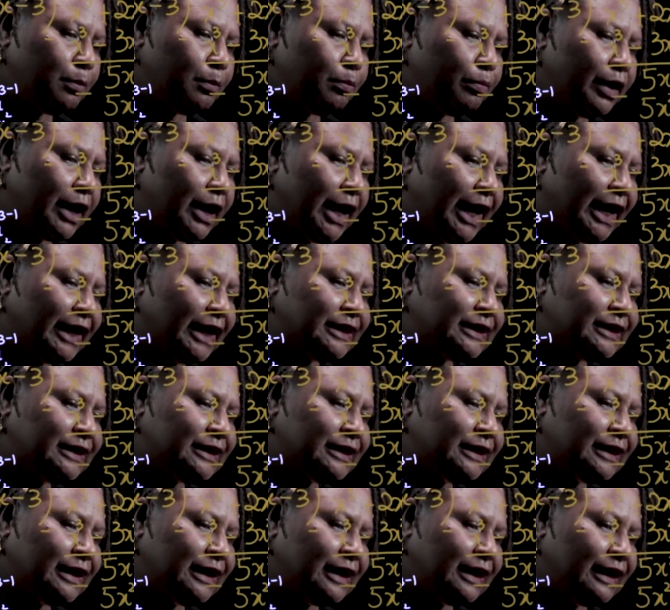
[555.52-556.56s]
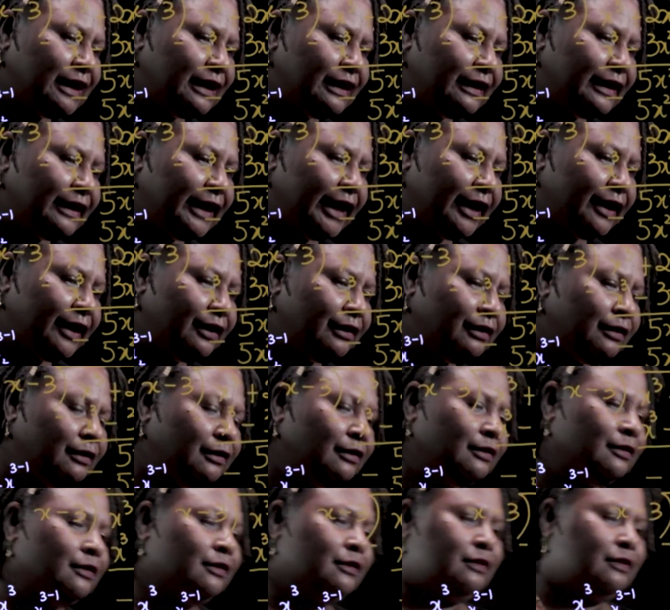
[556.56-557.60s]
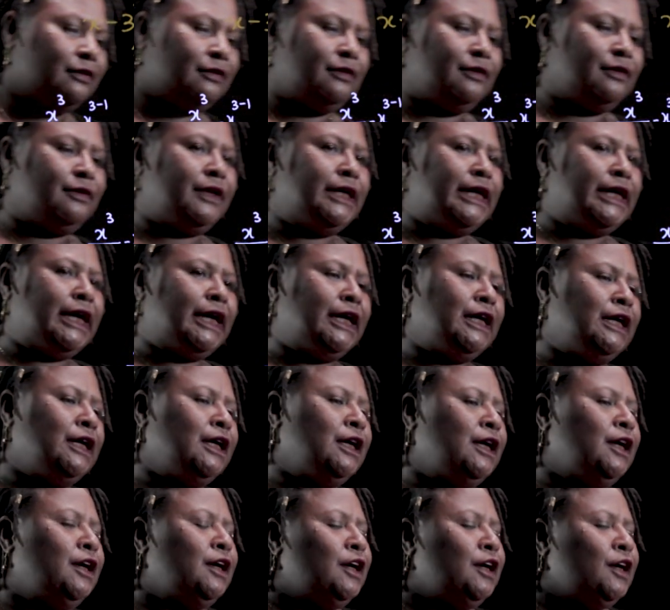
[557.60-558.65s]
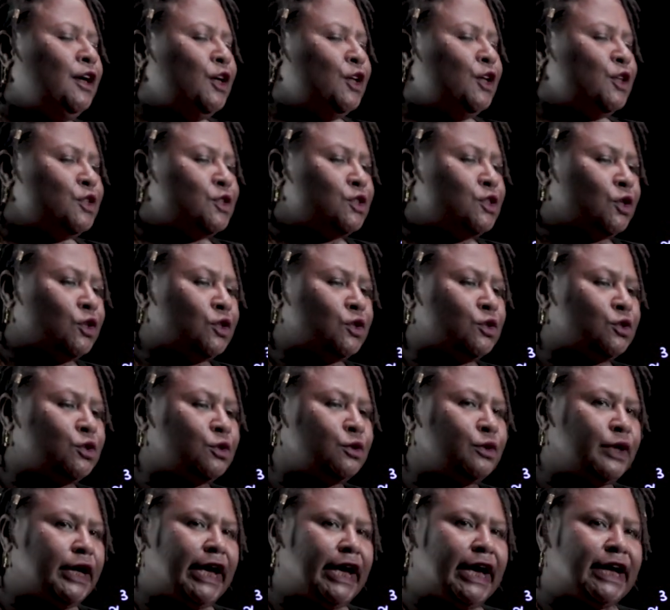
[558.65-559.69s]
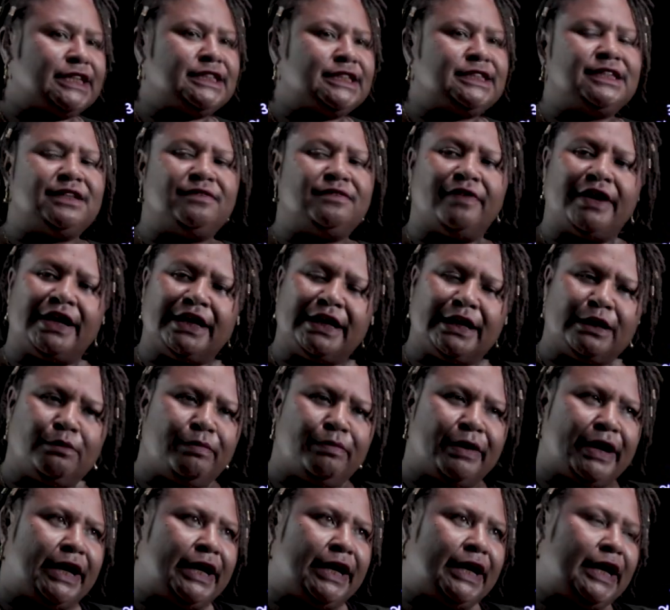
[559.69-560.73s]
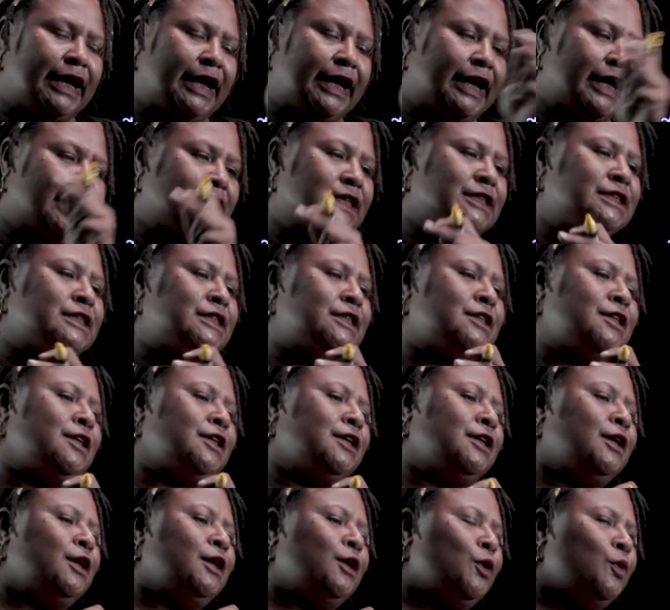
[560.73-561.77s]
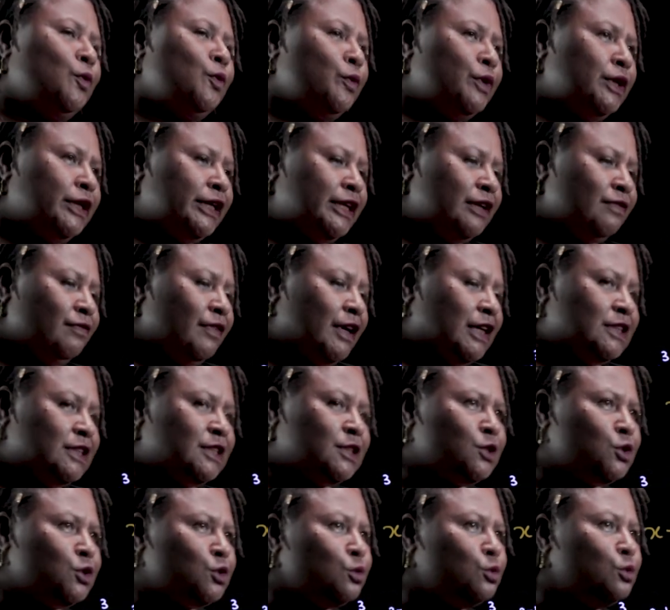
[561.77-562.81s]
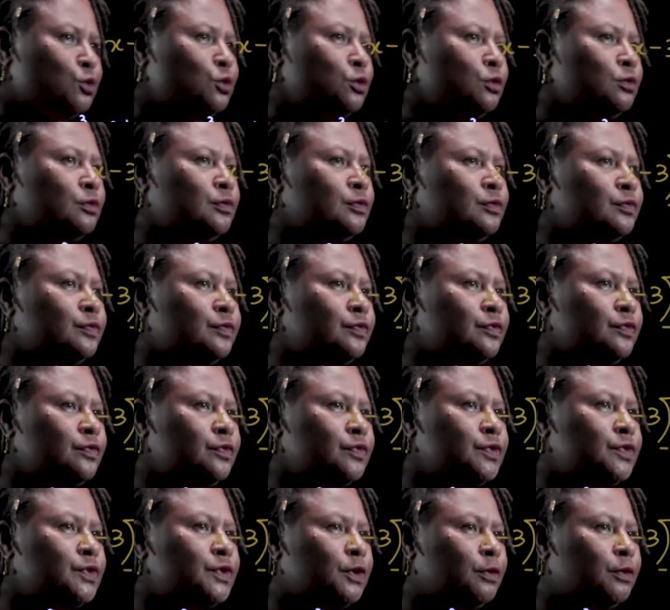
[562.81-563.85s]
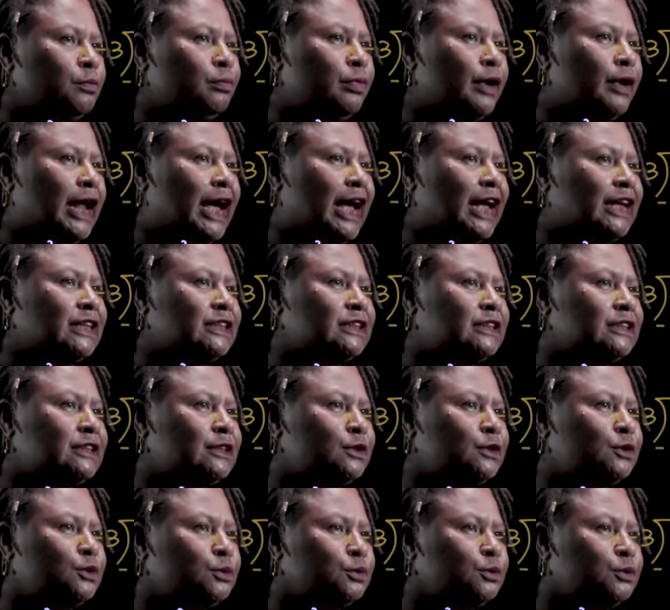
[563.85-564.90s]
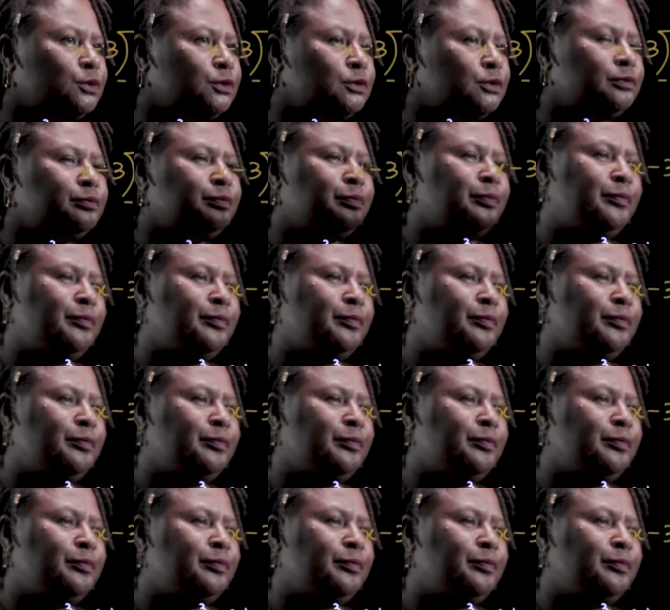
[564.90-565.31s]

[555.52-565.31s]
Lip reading: plus 10. Okay, so 2x divided by x will give us 2. So plus 2.